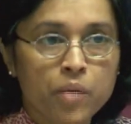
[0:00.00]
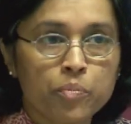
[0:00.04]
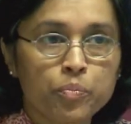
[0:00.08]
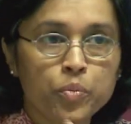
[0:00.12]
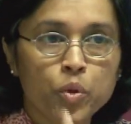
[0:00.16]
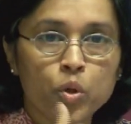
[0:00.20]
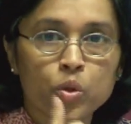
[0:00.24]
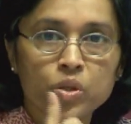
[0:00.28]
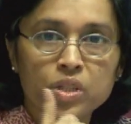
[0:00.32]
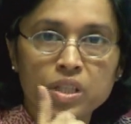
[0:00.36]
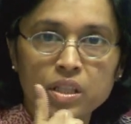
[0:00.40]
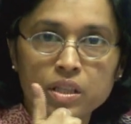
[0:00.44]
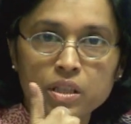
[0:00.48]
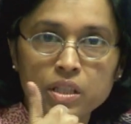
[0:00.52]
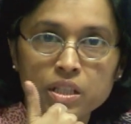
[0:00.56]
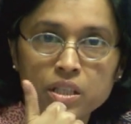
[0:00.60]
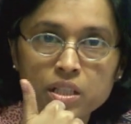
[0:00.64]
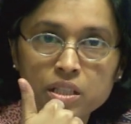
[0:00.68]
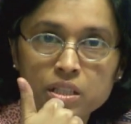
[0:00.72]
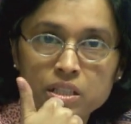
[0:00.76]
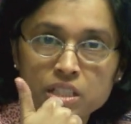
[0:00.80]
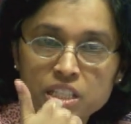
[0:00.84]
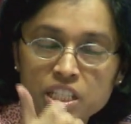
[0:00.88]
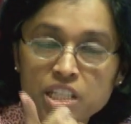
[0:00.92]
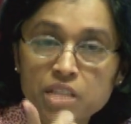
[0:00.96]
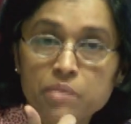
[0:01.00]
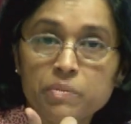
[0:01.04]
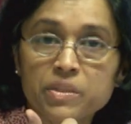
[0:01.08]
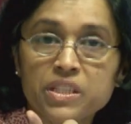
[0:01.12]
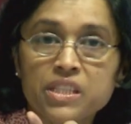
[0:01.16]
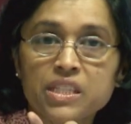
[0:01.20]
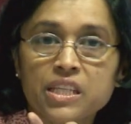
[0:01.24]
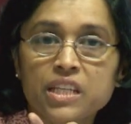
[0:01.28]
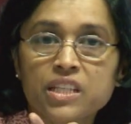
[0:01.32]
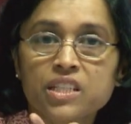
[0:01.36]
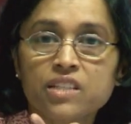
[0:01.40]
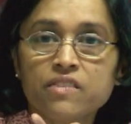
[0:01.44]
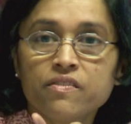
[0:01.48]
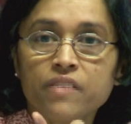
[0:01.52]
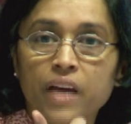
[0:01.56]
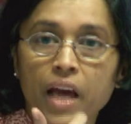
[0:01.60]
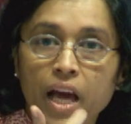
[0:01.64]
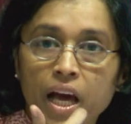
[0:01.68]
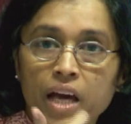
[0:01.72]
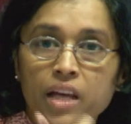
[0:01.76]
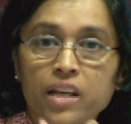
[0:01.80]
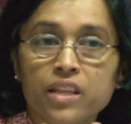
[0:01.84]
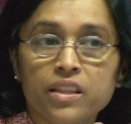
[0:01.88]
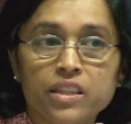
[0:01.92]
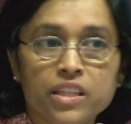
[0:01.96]
both in the team incentive
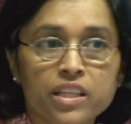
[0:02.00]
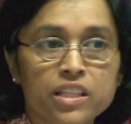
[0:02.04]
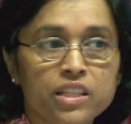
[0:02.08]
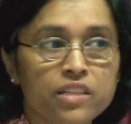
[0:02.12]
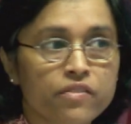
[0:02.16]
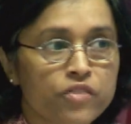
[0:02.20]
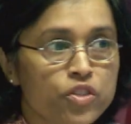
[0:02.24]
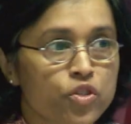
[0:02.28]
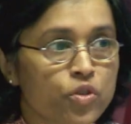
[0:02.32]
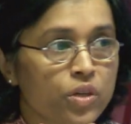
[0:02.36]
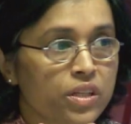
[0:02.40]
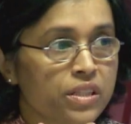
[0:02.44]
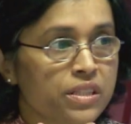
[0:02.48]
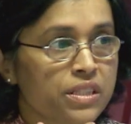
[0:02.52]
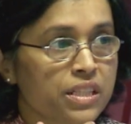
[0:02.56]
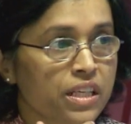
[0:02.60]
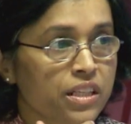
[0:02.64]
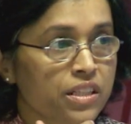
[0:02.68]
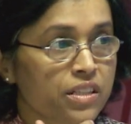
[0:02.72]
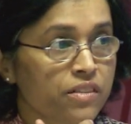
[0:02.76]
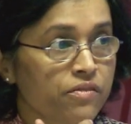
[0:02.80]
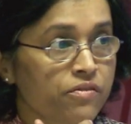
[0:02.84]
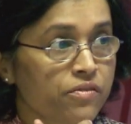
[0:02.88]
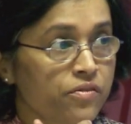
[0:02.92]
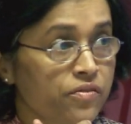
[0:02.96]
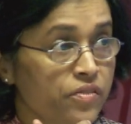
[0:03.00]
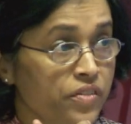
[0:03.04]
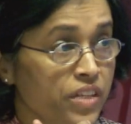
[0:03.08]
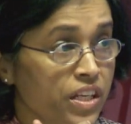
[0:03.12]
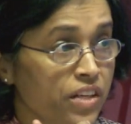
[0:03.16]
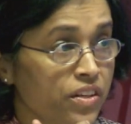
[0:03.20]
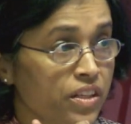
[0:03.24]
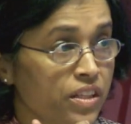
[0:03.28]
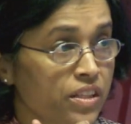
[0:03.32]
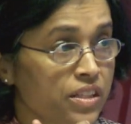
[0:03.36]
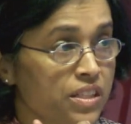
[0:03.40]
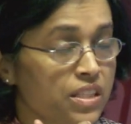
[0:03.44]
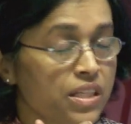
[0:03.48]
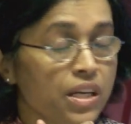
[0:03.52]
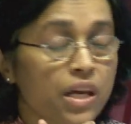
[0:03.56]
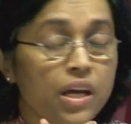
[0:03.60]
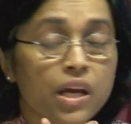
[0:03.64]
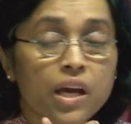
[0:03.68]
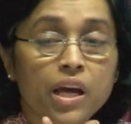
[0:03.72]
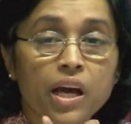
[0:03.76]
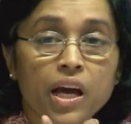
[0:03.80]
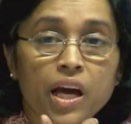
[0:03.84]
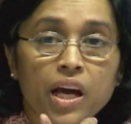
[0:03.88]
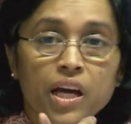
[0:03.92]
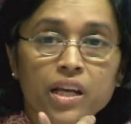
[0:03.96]
and in the individual incentive variance.
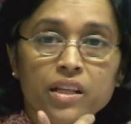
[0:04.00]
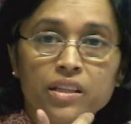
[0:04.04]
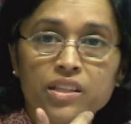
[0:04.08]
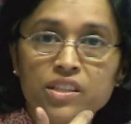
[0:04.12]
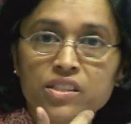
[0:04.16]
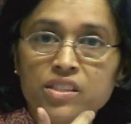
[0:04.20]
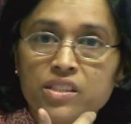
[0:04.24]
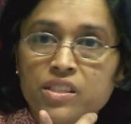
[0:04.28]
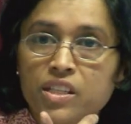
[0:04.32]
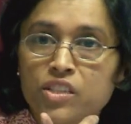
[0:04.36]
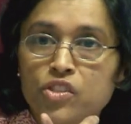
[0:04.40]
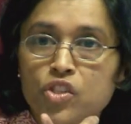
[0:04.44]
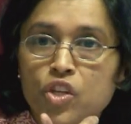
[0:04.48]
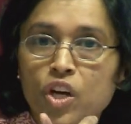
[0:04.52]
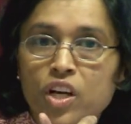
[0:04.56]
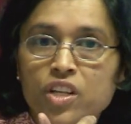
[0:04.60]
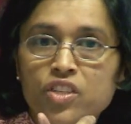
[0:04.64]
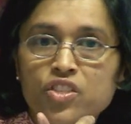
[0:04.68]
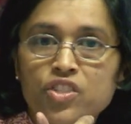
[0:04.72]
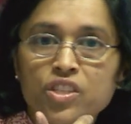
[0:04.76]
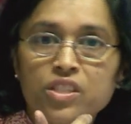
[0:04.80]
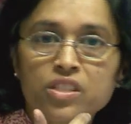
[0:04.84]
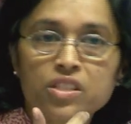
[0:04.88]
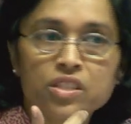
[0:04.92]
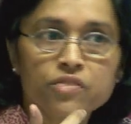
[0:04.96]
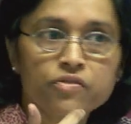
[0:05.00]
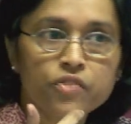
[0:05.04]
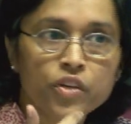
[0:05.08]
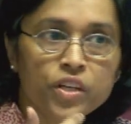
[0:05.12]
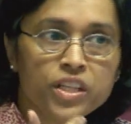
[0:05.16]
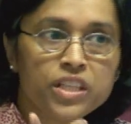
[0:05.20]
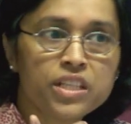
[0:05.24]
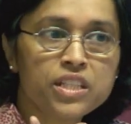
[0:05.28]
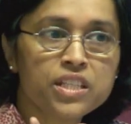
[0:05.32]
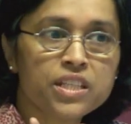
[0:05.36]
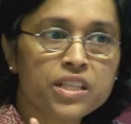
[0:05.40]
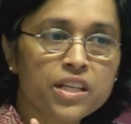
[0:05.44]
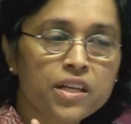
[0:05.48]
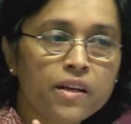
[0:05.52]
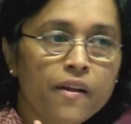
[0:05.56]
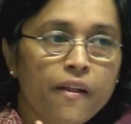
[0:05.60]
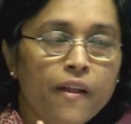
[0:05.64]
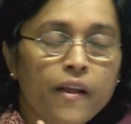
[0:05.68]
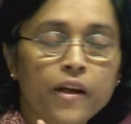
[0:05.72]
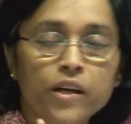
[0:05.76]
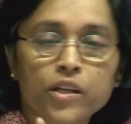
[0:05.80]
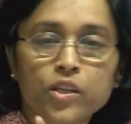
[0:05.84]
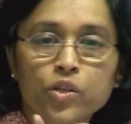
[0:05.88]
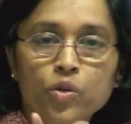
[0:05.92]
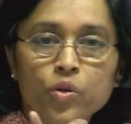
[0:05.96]
And this is not just for India.
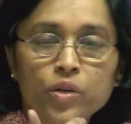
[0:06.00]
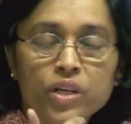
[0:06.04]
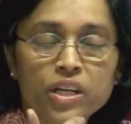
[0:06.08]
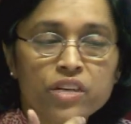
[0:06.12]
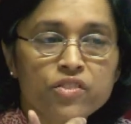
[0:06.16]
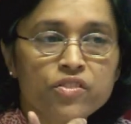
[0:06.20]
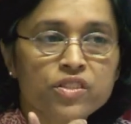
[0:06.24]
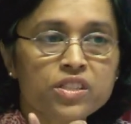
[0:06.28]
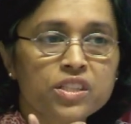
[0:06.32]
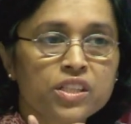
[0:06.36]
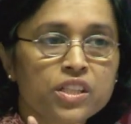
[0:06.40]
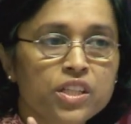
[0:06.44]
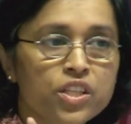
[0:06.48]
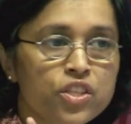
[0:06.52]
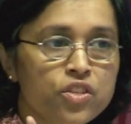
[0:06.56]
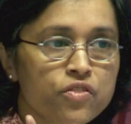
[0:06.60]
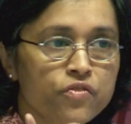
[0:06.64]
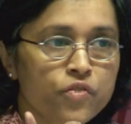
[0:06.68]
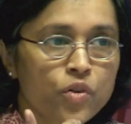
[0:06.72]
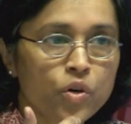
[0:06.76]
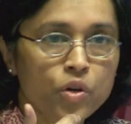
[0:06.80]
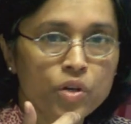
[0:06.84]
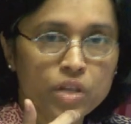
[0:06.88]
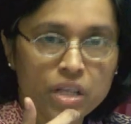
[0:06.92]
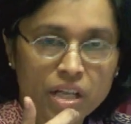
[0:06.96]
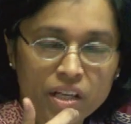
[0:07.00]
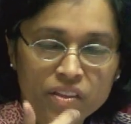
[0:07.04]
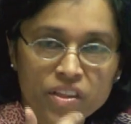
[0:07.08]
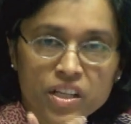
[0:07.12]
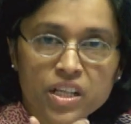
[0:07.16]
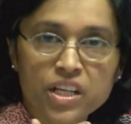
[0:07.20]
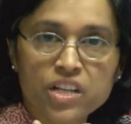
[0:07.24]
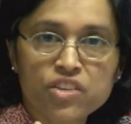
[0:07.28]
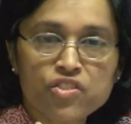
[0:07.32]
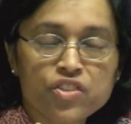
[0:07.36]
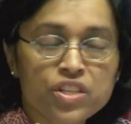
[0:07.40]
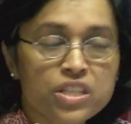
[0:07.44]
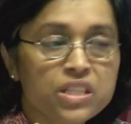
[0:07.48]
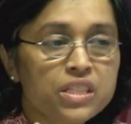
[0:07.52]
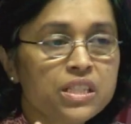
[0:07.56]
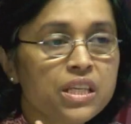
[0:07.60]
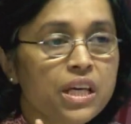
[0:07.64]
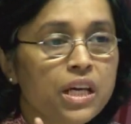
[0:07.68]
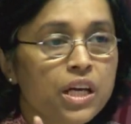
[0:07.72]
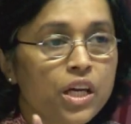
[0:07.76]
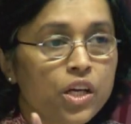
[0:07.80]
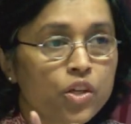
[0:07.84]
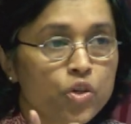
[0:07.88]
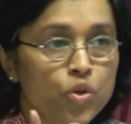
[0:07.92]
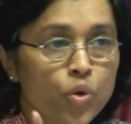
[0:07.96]
You look at research for other countries,
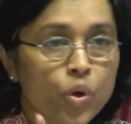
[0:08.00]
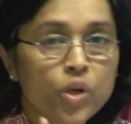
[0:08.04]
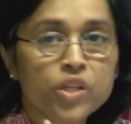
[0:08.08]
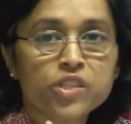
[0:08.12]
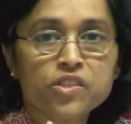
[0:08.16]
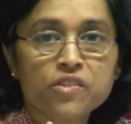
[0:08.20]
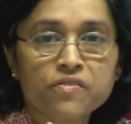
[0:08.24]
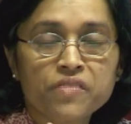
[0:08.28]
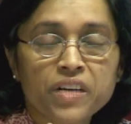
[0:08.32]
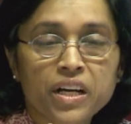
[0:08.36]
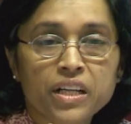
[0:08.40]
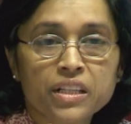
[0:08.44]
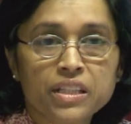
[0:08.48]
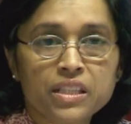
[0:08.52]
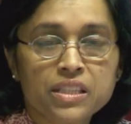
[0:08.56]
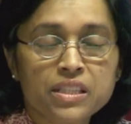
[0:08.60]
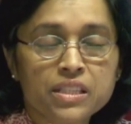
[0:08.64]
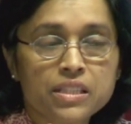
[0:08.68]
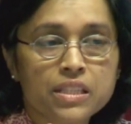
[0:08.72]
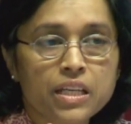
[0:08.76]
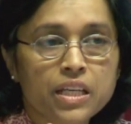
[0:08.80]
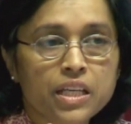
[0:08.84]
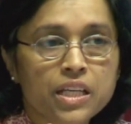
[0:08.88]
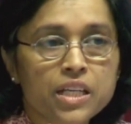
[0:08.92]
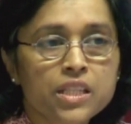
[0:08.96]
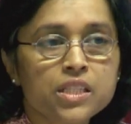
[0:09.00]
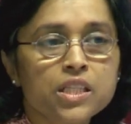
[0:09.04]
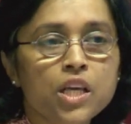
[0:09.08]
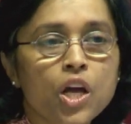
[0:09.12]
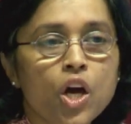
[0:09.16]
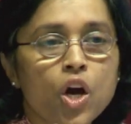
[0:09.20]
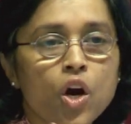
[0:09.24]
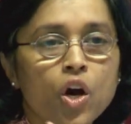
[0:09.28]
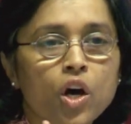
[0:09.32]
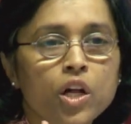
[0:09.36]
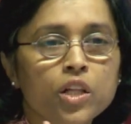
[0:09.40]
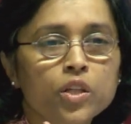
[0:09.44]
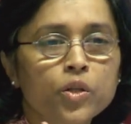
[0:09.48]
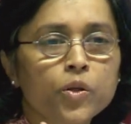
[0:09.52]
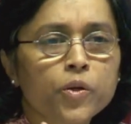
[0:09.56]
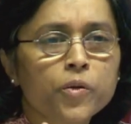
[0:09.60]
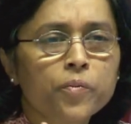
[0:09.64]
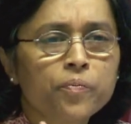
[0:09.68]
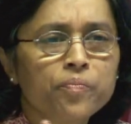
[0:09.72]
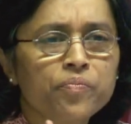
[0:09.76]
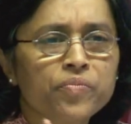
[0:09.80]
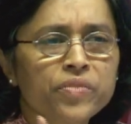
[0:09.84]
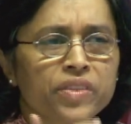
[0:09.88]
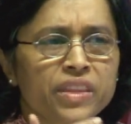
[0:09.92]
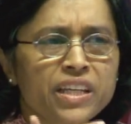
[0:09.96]
you also find this is the case.
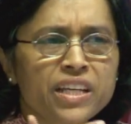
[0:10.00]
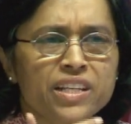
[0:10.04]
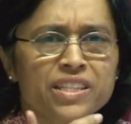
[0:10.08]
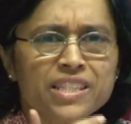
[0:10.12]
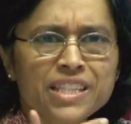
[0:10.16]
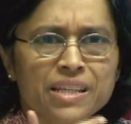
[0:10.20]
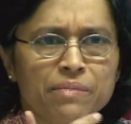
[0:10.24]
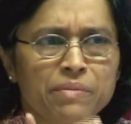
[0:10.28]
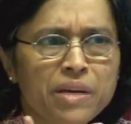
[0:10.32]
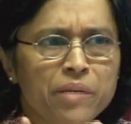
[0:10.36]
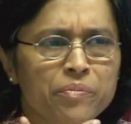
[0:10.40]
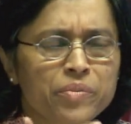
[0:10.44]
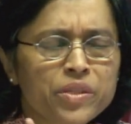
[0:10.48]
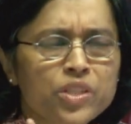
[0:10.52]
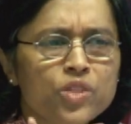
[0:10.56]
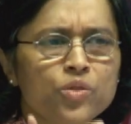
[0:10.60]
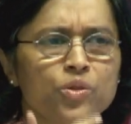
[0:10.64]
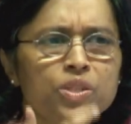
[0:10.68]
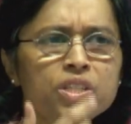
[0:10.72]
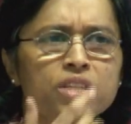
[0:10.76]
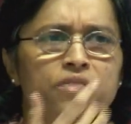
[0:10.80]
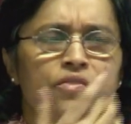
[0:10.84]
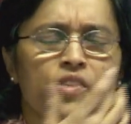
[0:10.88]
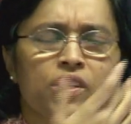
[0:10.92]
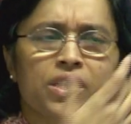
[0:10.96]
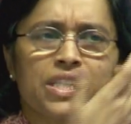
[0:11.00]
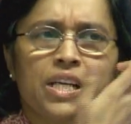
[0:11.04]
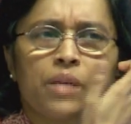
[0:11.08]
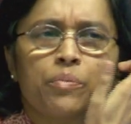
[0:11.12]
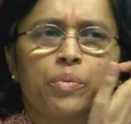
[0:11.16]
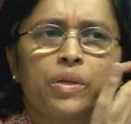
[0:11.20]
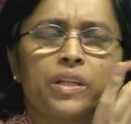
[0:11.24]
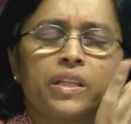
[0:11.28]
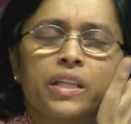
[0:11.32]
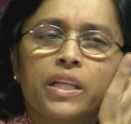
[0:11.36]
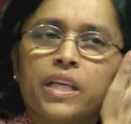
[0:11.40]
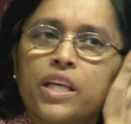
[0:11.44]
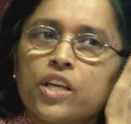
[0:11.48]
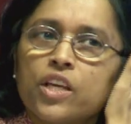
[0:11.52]
Although there is some ambiguity, for example, in the